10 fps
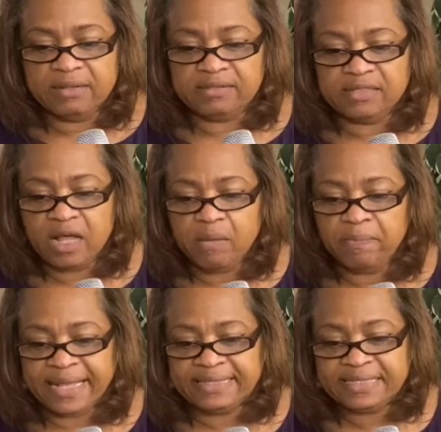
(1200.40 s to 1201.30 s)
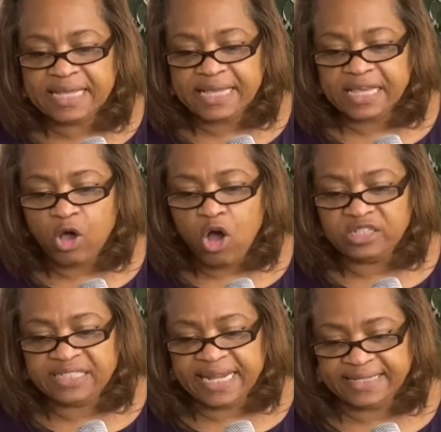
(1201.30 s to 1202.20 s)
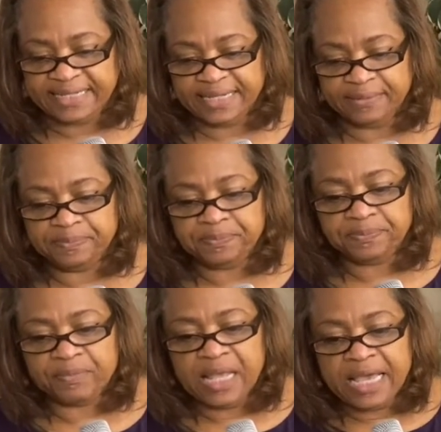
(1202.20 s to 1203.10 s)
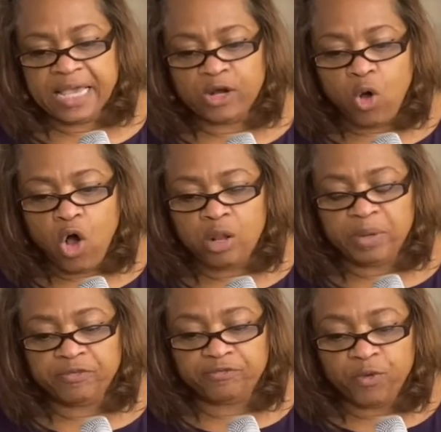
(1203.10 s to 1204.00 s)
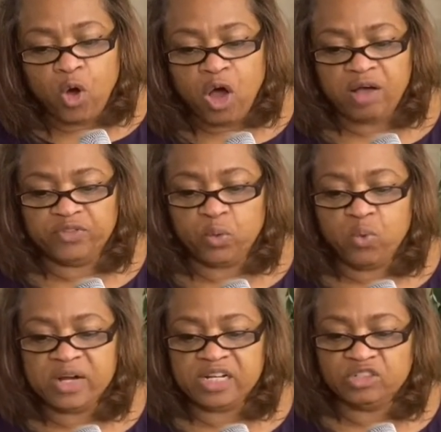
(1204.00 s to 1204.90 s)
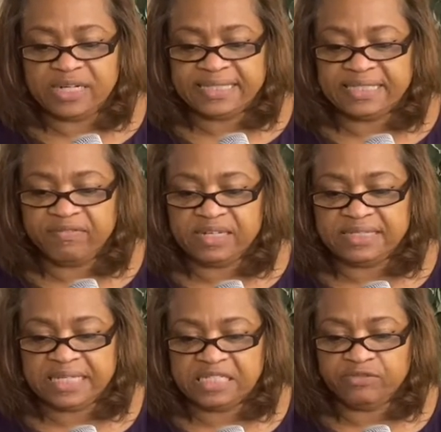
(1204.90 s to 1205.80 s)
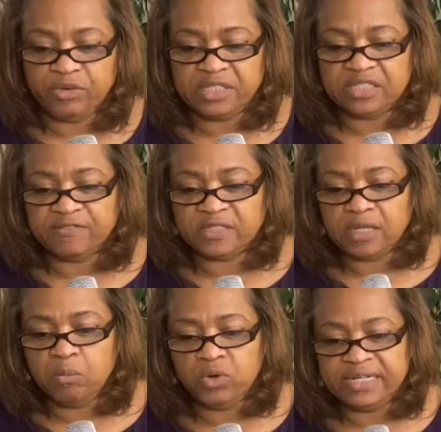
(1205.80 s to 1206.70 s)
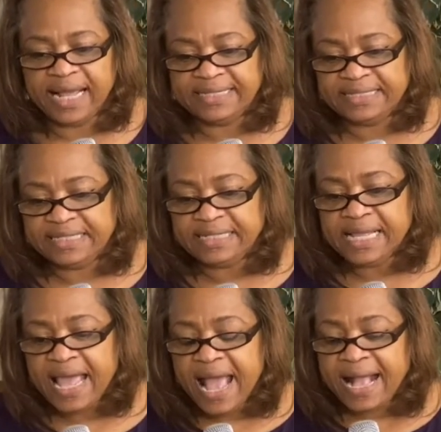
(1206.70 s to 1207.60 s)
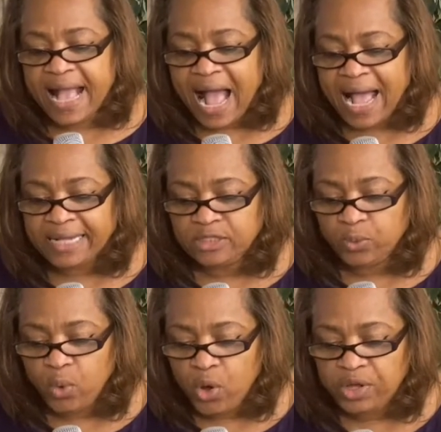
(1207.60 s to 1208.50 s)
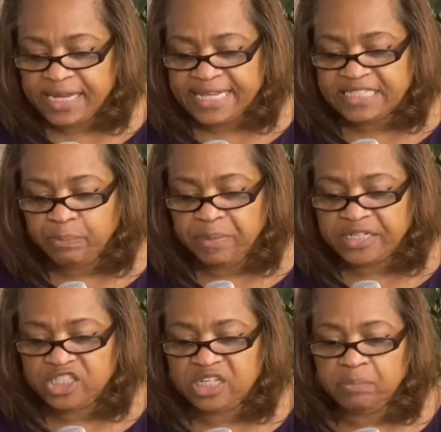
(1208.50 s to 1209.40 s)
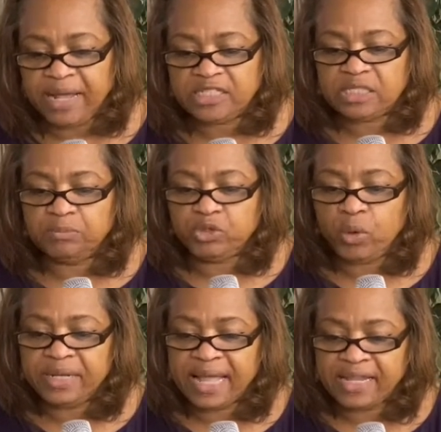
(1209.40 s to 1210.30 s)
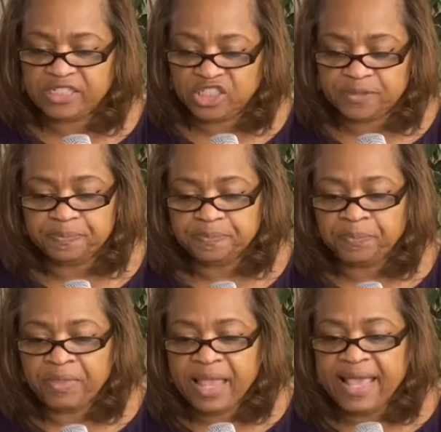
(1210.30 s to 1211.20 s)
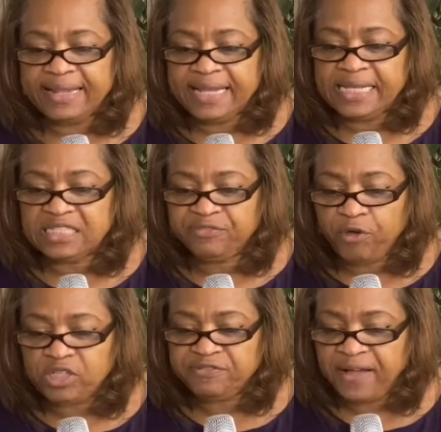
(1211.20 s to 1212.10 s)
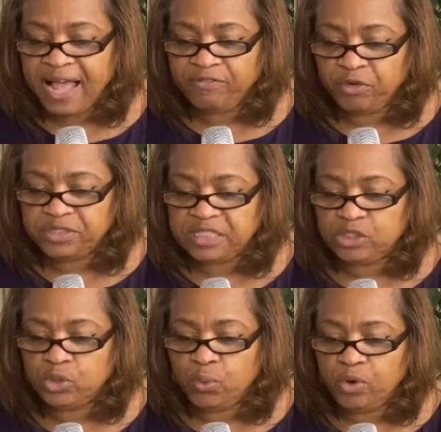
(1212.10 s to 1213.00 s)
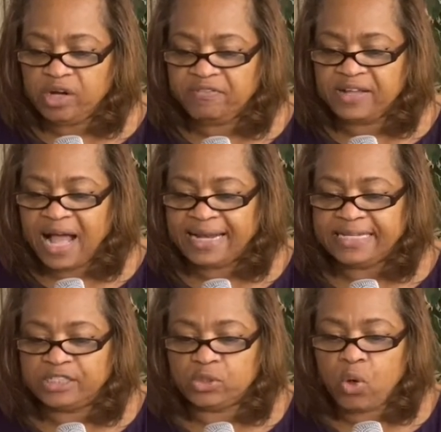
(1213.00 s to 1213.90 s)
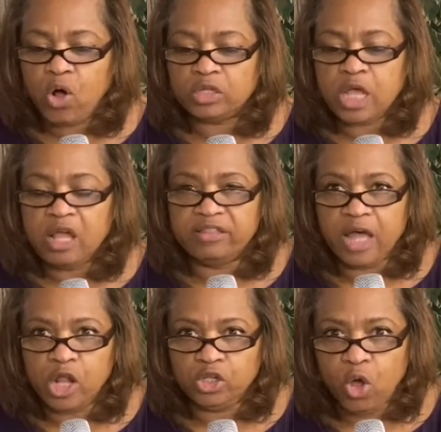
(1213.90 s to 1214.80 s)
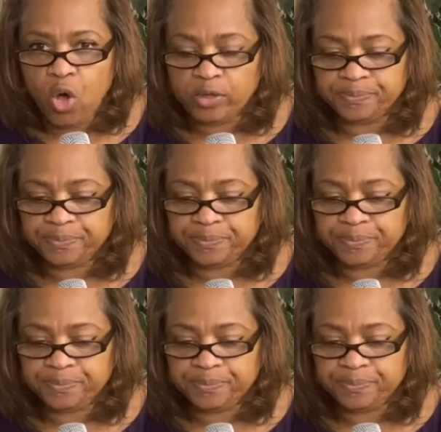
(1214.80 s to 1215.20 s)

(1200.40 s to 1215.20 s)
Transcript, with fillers: the psalm by singing or chanting. In all but four of the 176 verses of Psalm 119, God's word is mentioned by some terminology. In these first five verses, the word of God is called the law